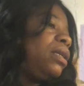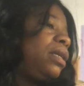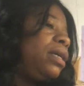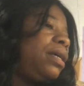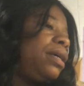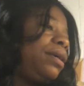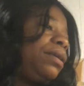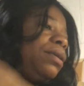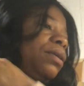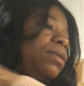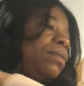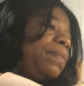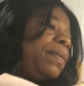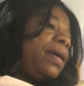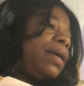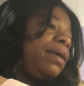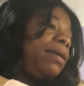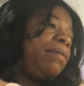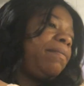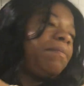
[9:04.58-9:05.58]
little
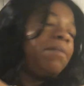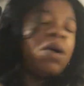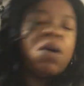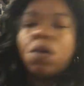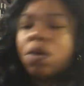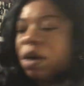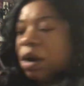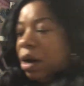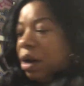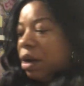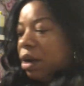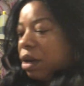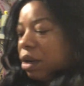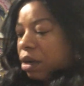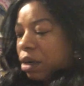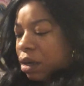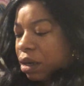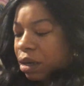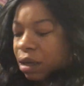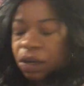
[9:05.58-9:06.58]
bit more.
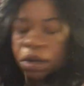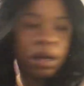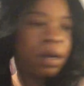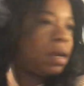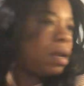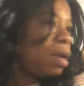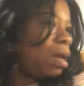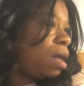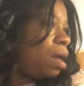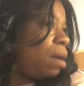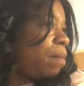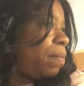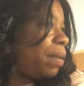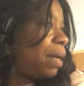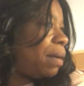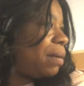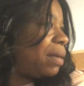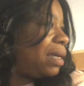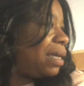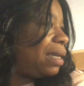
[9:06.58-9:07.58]
But
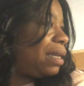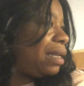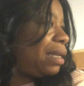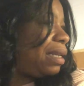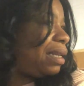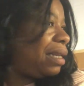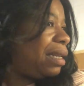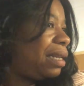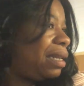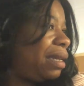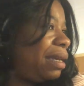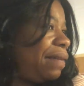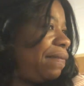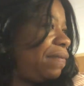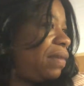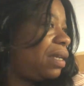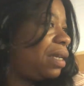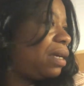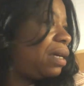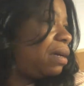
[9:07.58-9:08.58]
I'm gonna
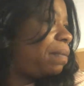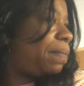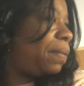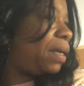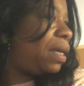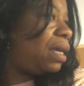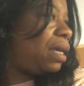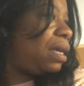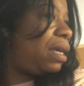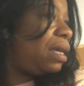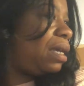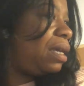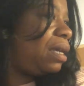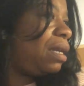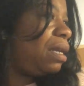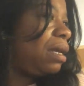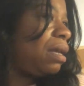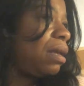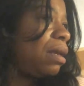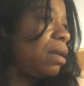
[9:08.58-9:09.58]
lift it up again.